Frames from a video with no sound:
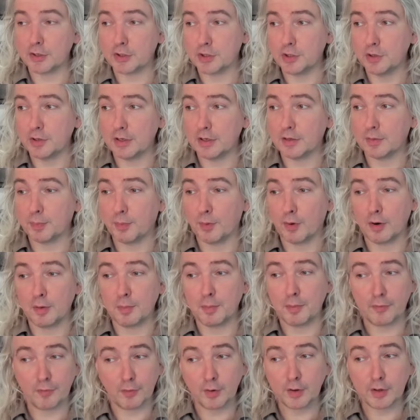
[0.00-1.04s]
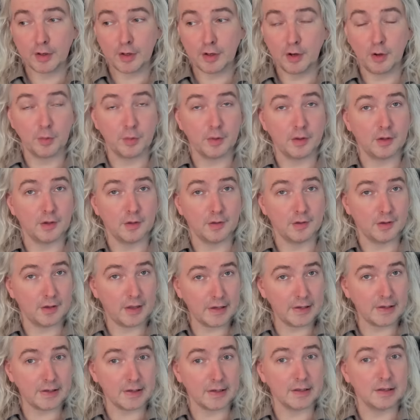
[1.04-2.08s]
shooting sport before you know that you
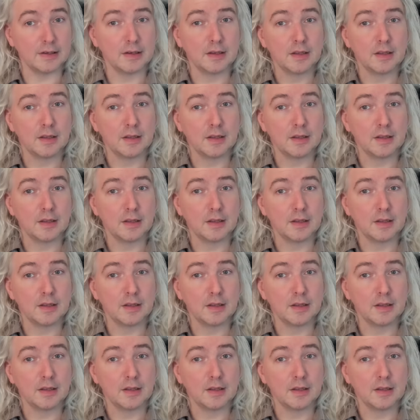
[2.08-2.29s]
like it.